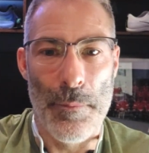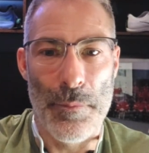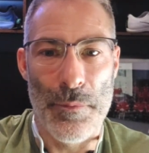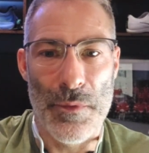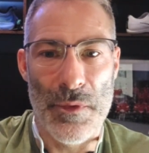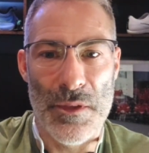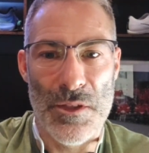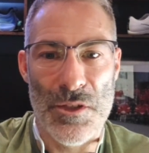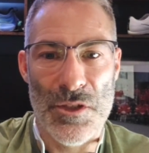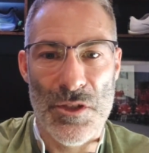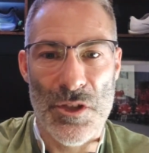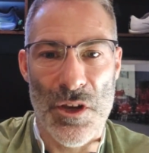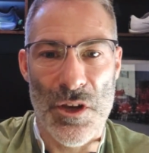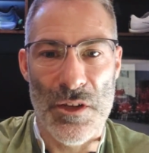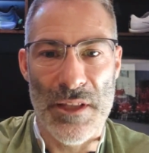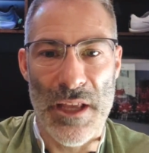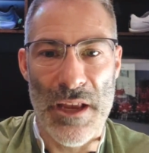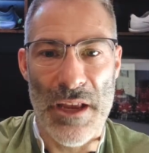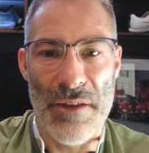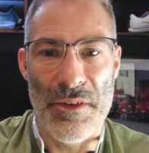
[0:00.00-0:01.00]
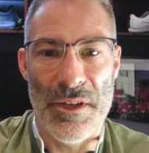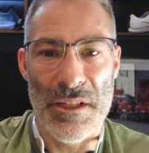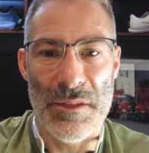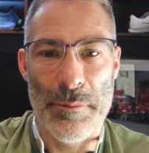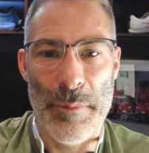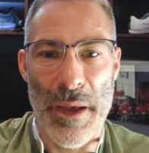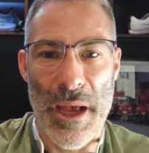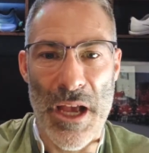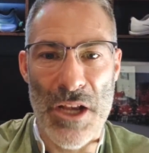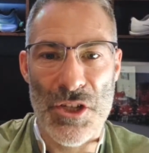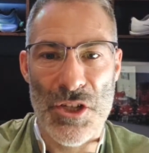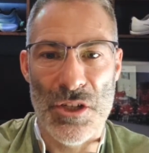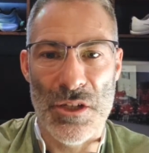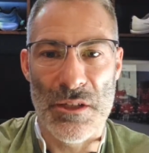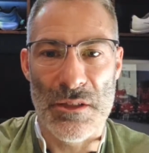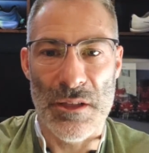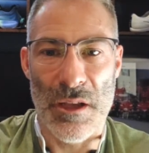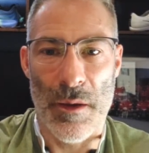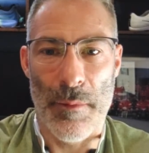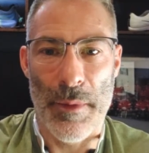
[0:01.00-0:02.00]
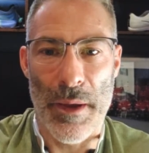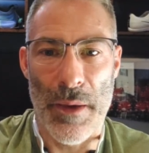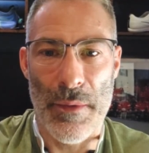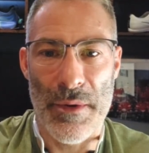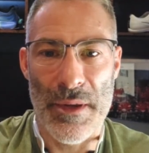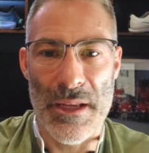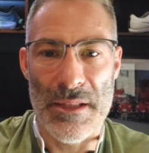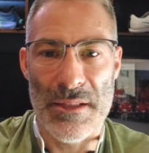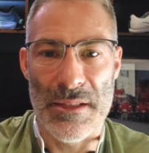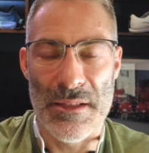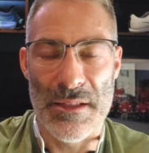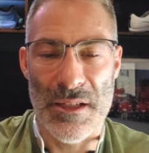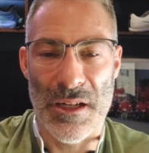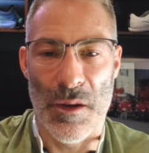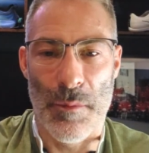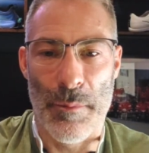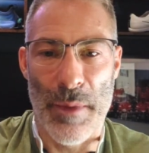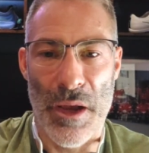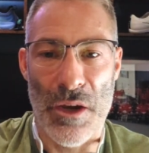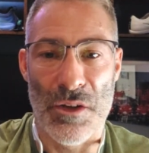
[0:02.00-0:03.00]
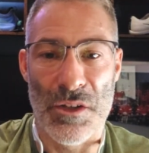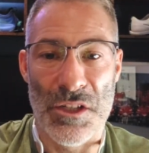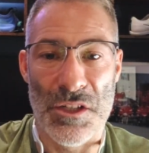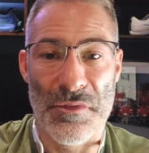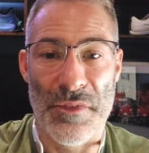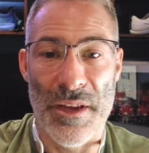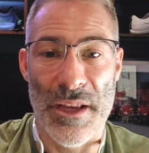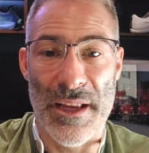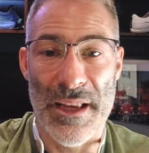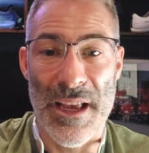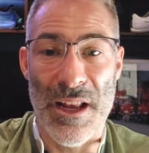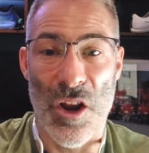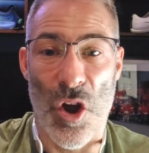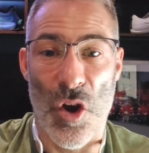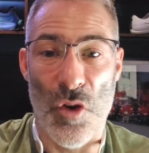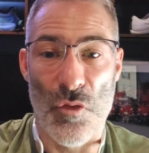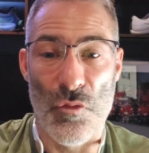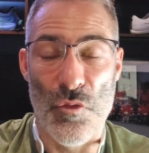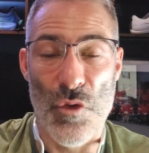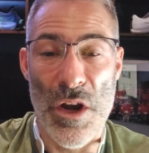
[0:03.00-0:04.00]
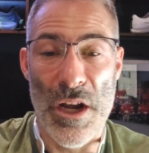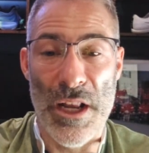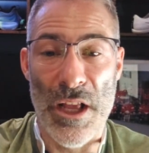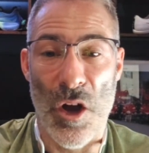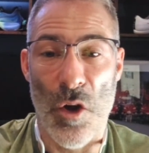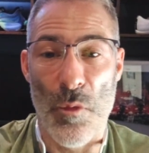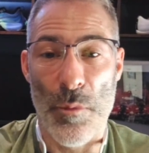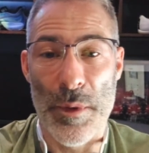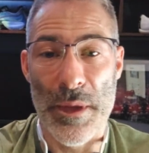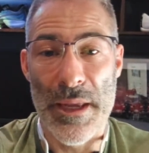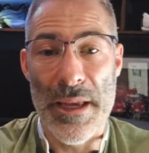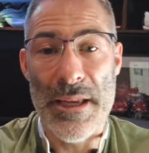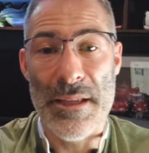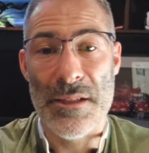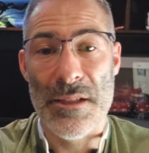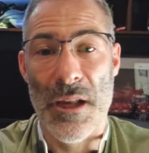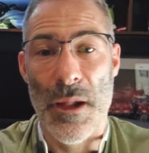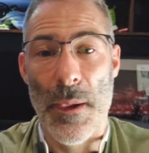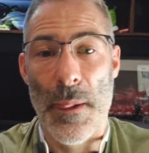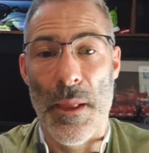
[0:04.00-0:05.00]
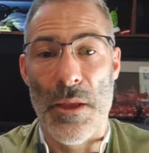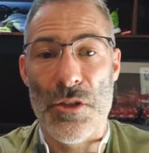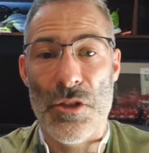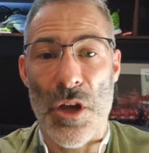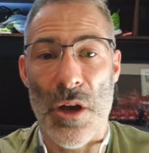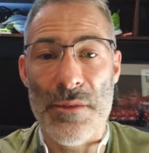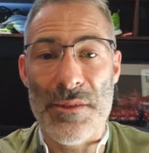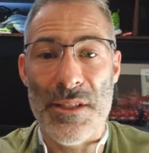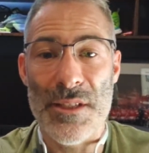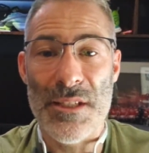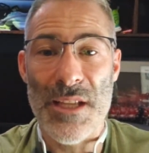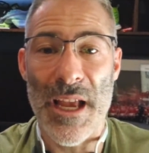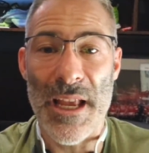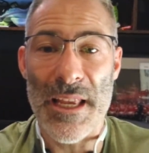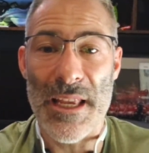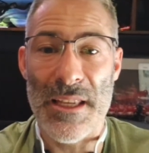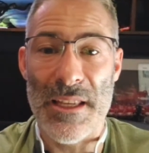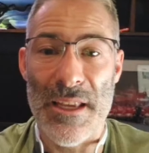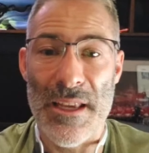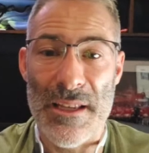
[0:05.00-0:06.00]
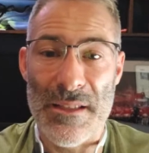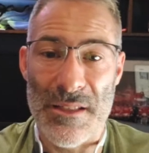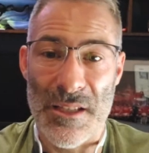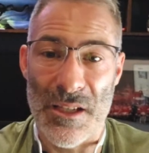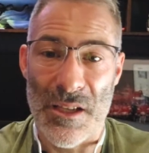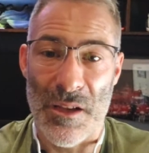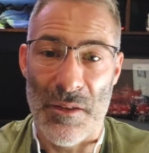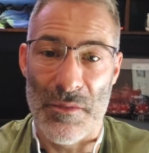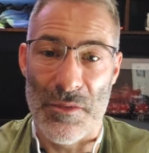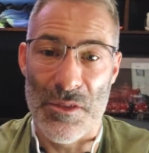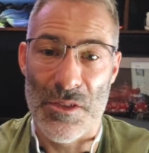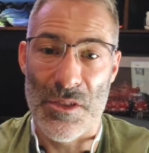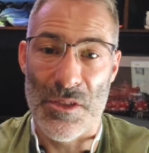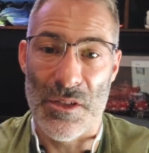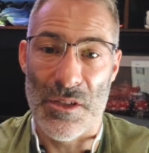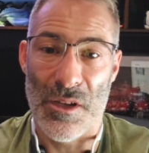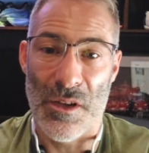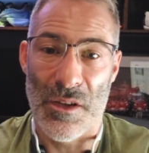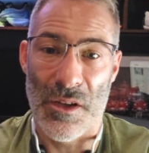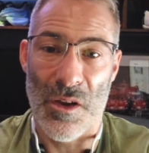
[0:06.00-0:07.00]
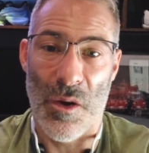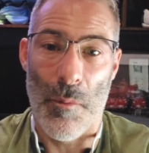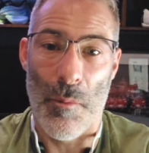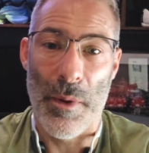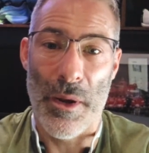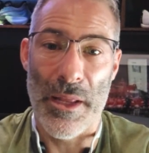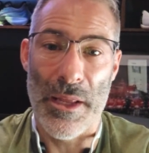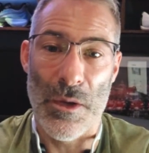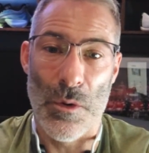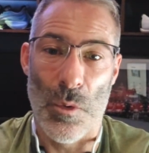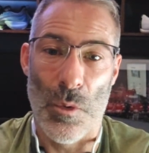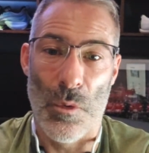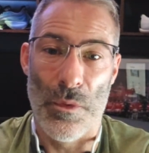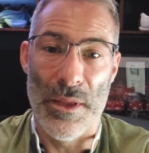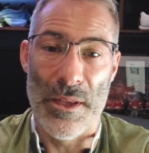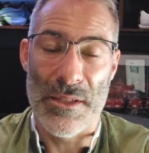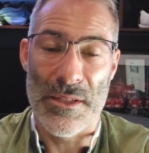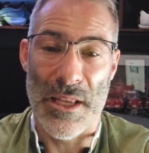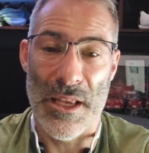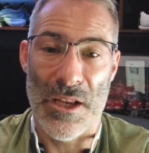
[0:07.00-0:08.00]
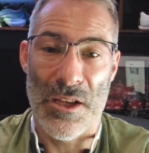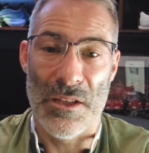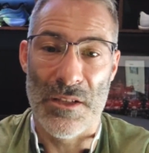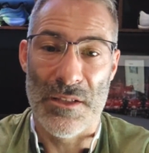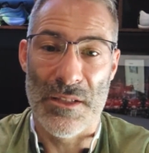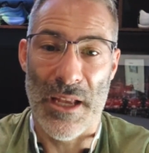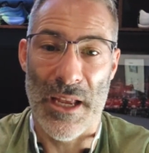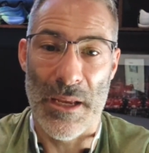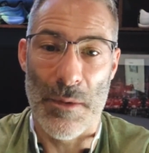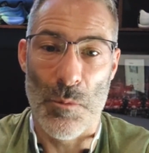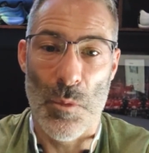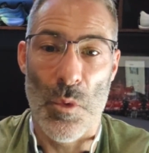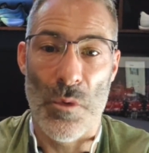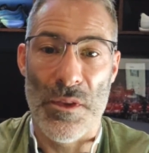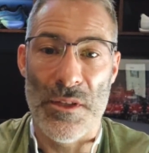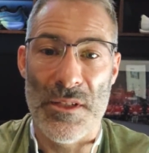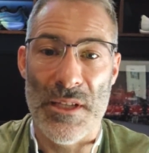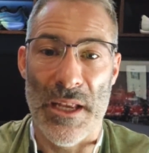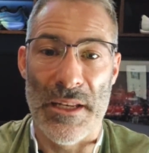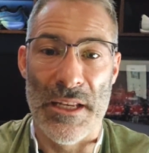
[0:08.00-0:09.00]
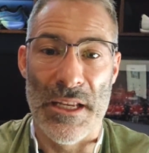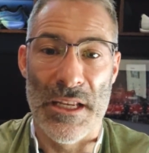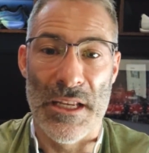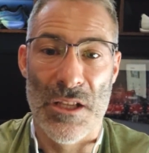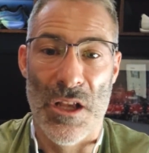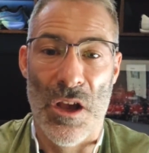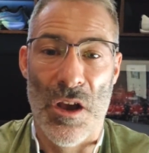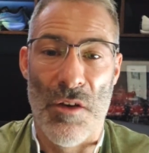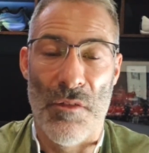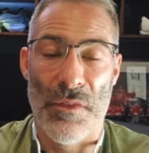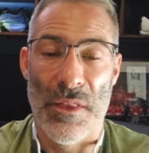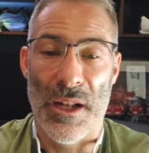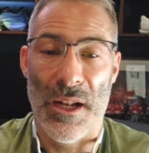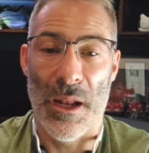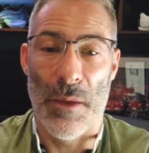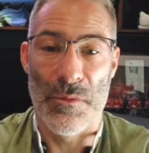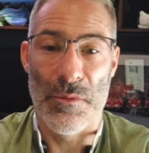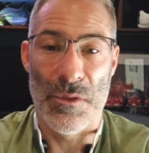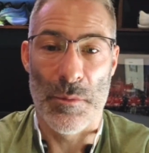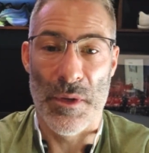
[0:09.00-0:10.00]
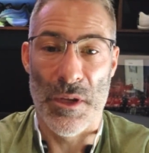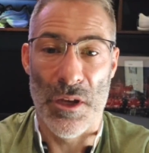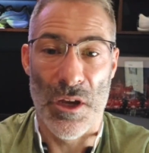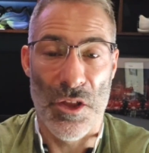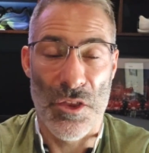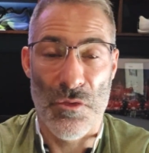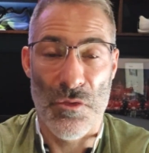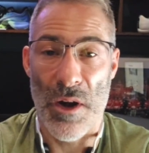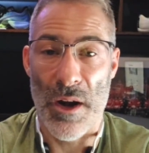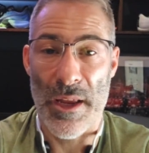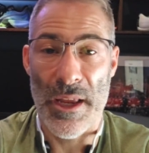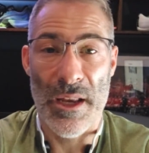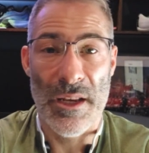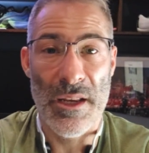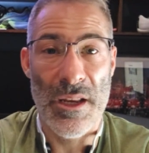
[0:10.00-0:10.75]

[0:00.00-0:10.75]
Sir David is passionate about getting his club back on his feet again. I really hope he is. It's going to take years to complete all this. It could take more than 10 years for the club to be a threat again.